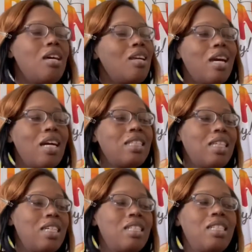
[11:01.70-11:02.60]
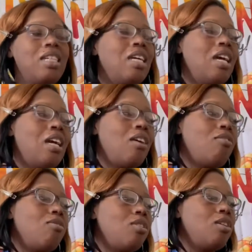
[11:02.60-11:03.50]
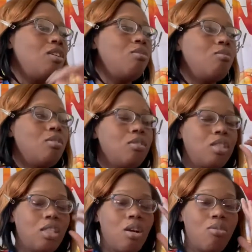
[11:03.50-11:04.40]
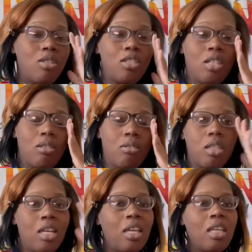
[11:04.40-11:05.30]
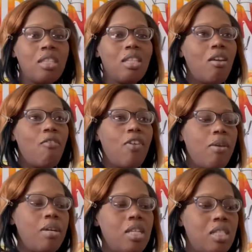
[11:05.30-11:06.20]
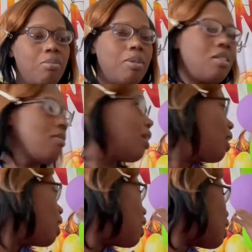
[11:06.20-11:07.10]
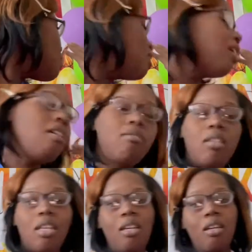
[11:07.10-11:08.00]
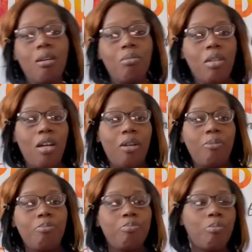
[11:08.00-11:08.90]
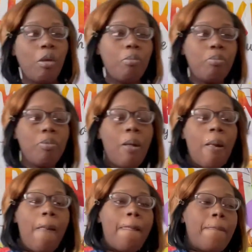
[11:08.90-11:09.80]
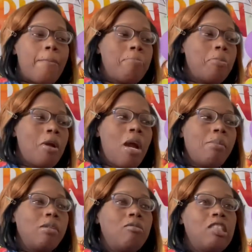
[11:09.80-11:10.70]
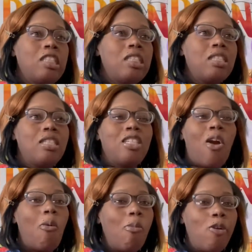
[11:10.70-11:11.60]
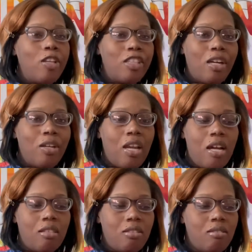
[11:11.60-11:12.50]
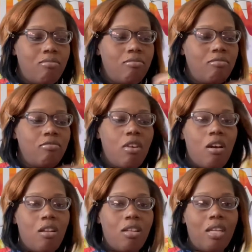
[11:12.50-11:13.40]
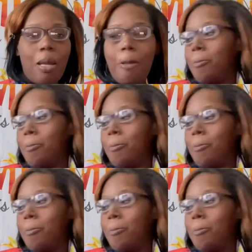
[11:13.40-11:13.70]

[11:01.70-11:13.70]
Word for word: like I said, she didn't have really cute little slogan shirts and they very inexpensive. I think everything up there probably was no more than $30 for all of that.